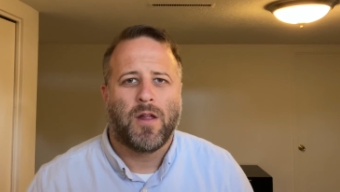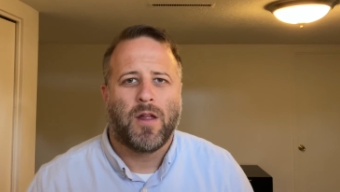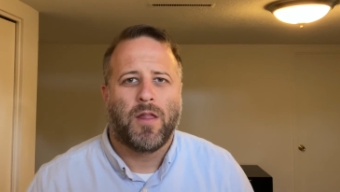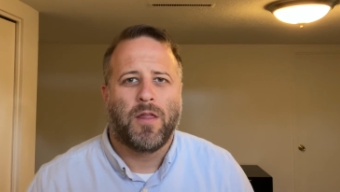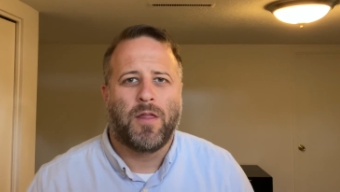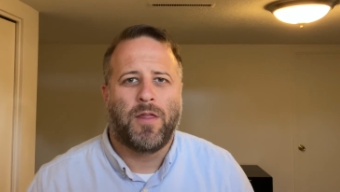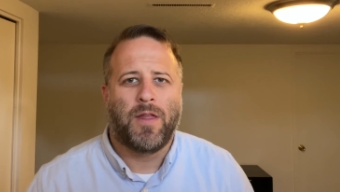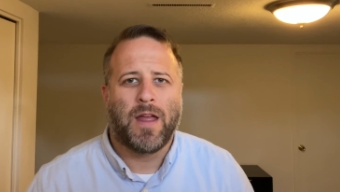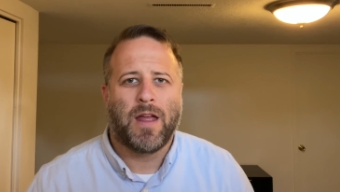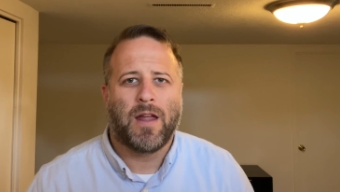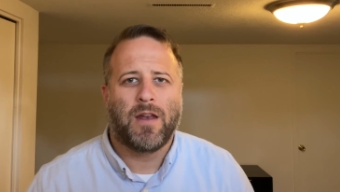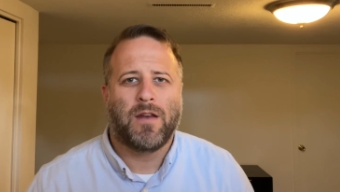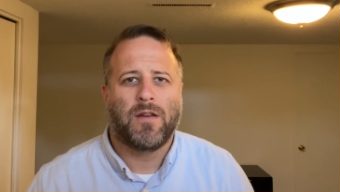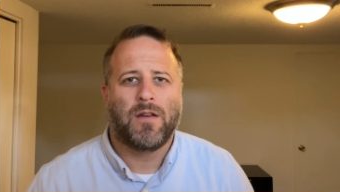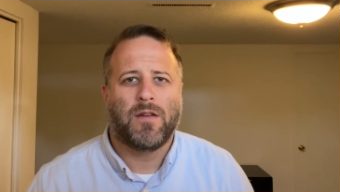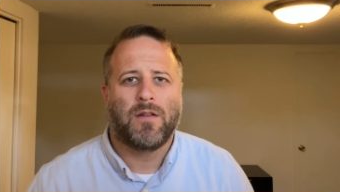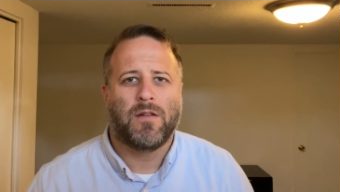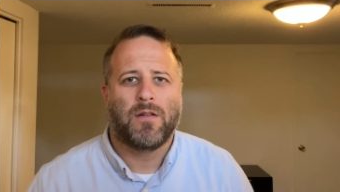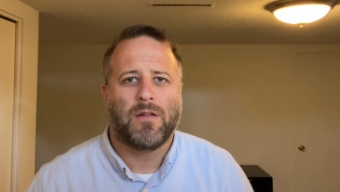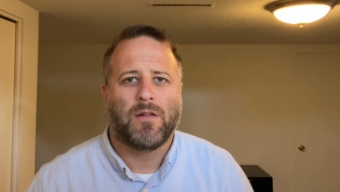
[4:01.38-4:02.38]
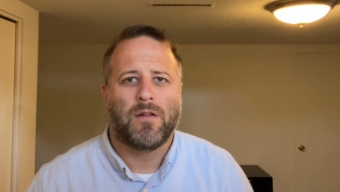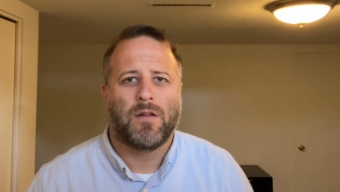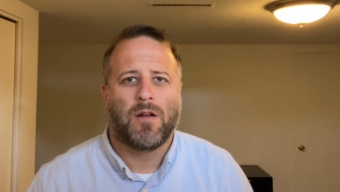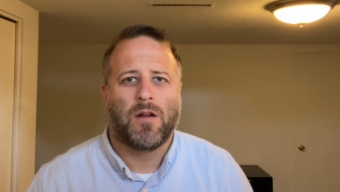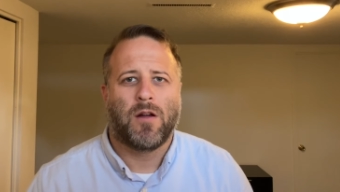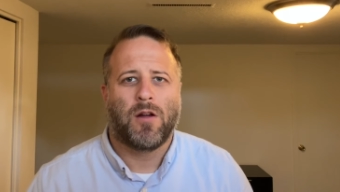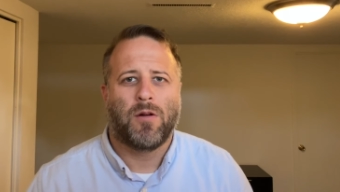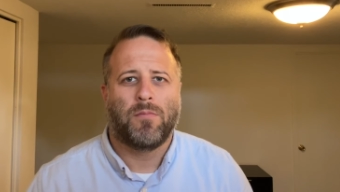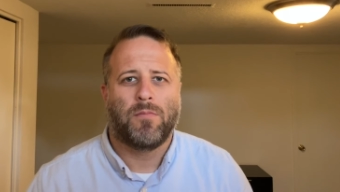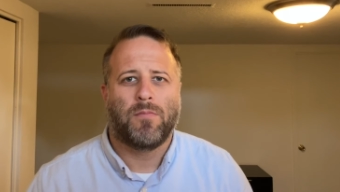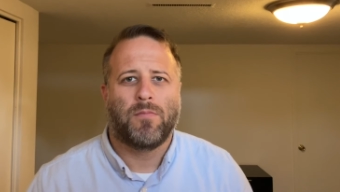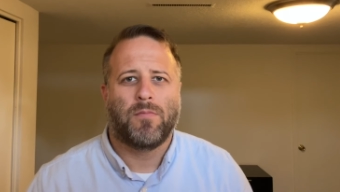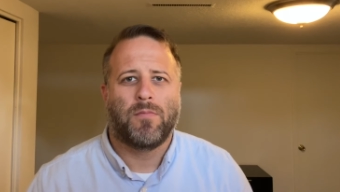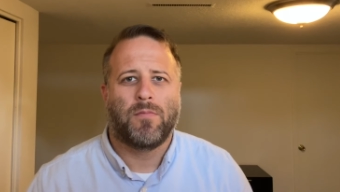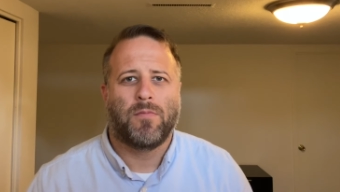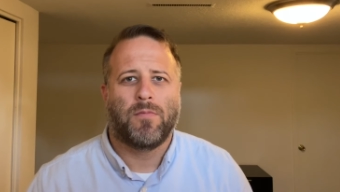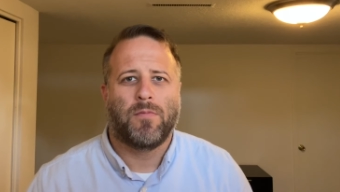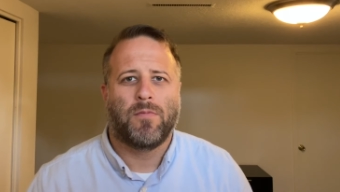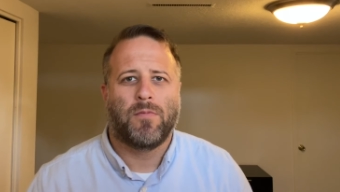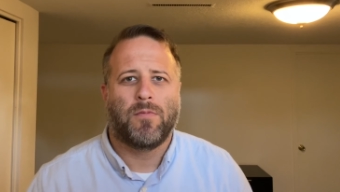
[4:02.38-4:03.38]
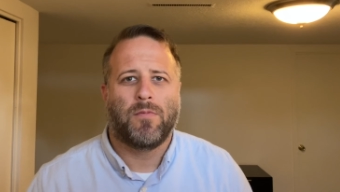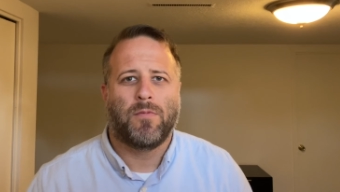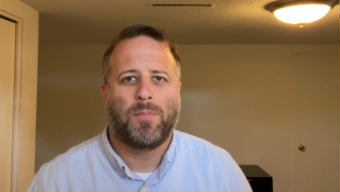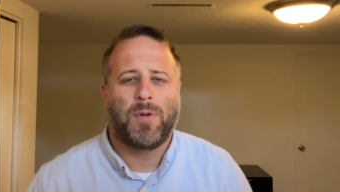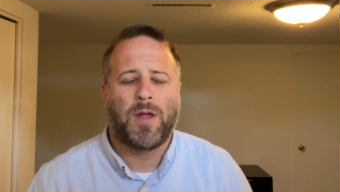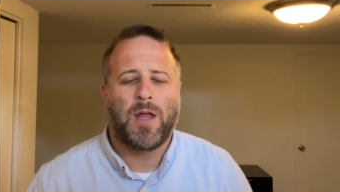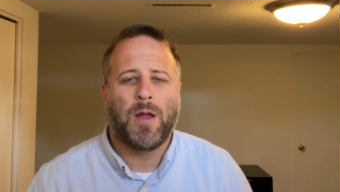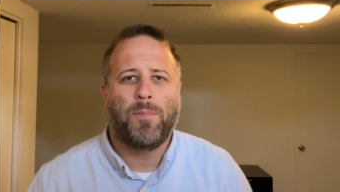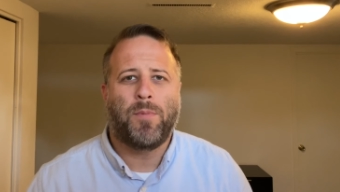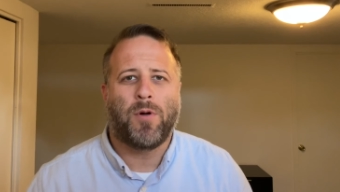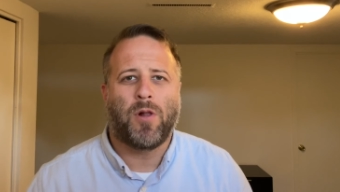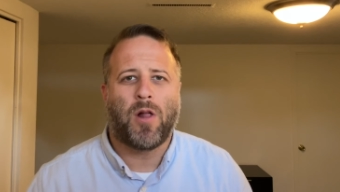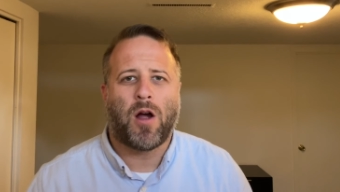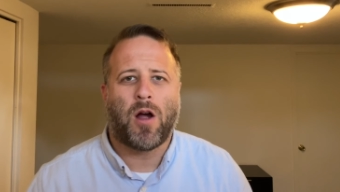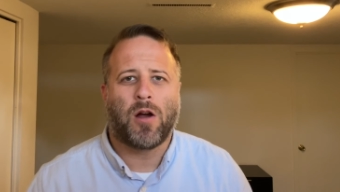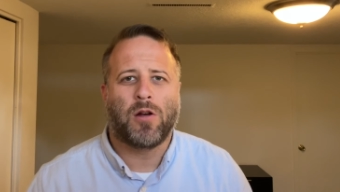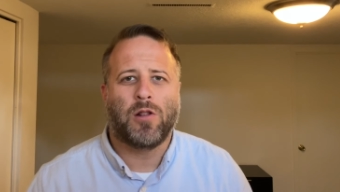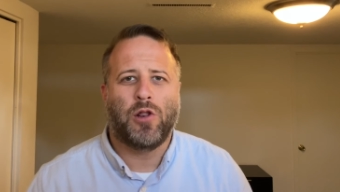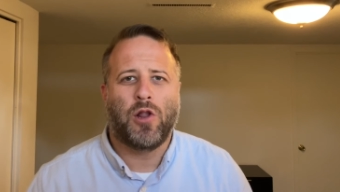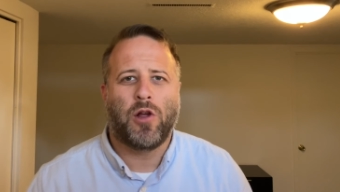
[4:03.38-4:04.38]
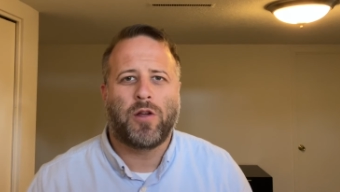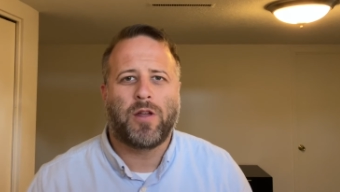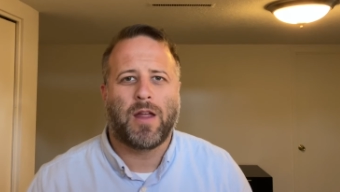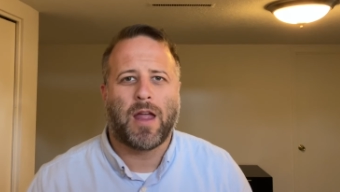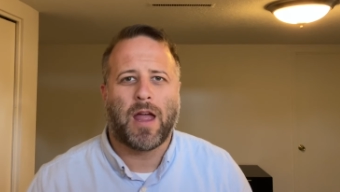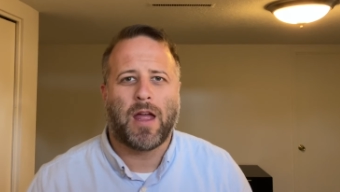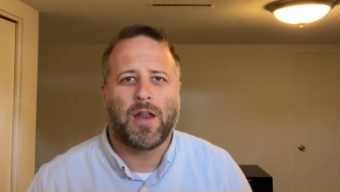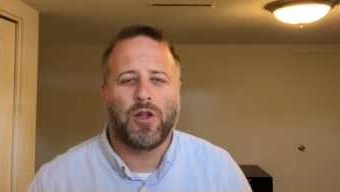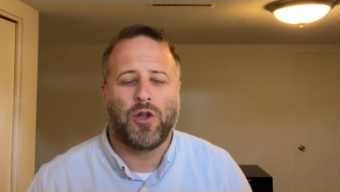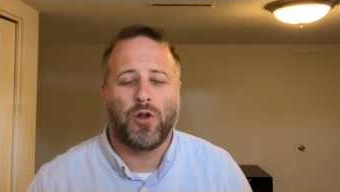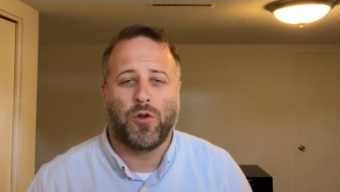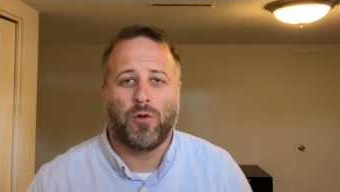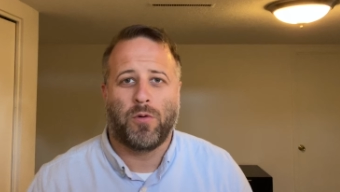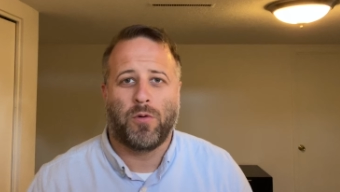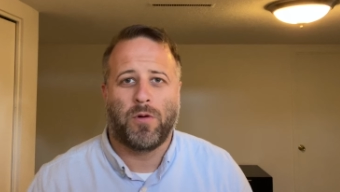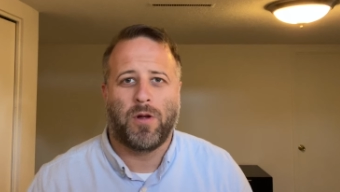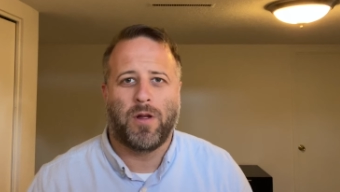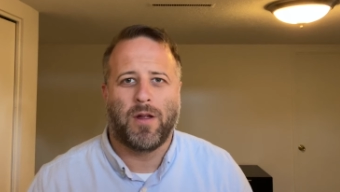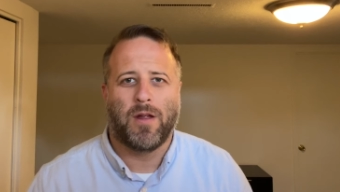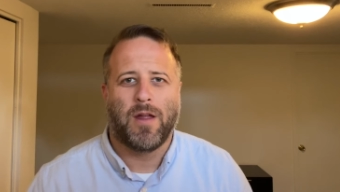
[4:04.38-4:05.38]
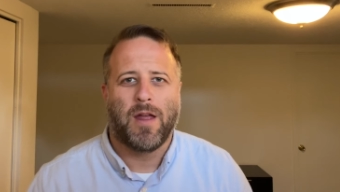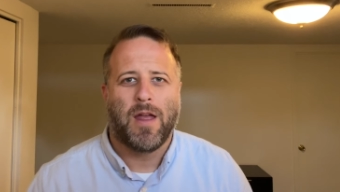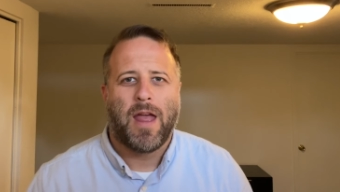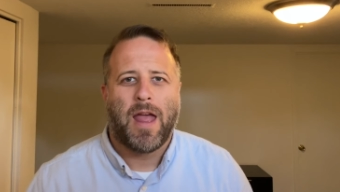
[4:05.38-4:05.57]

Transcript: then people are looking at you.